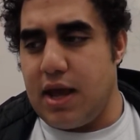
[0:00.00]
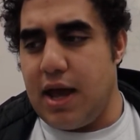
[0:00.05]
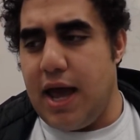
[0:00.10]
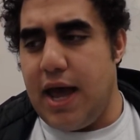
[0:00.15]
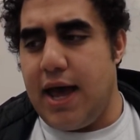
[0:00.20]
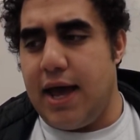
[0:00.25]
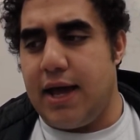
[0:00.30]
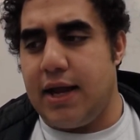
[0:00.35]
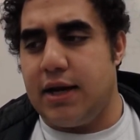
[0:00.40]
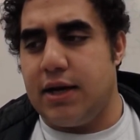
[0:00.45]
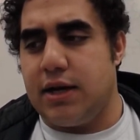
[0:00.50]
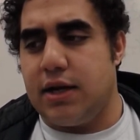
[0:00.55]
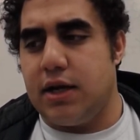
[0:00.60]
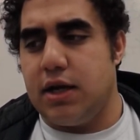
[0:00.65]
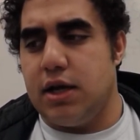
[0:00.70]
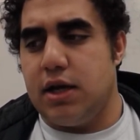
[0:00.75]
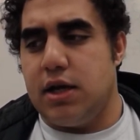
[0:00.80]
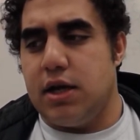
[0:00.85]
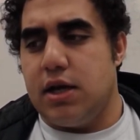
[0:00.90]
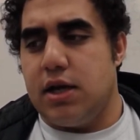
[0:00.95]
And
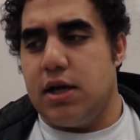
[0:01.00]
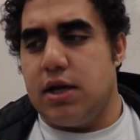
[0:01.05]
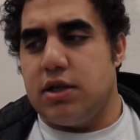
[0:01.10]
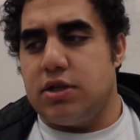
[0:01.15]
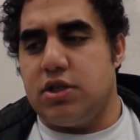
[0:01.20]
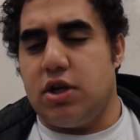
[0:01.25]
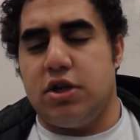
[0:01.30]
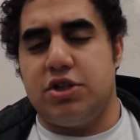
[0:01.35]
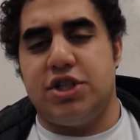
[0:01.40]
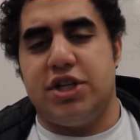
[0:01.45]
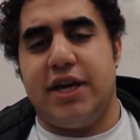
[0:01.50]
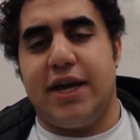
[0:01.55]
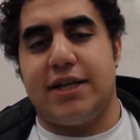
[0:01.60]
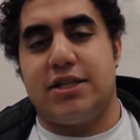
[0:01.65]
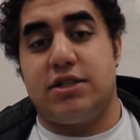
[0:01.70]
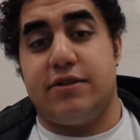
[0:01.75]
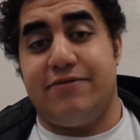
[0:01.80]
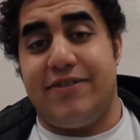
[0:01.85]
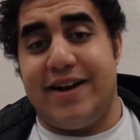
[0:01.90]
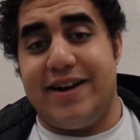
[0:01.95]
Sanji gets
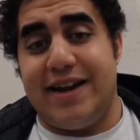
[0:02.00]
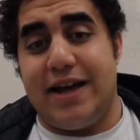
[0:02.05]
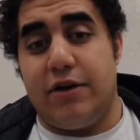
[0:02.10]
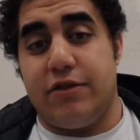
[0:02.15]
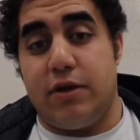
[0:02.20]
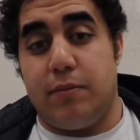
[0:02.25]
to find out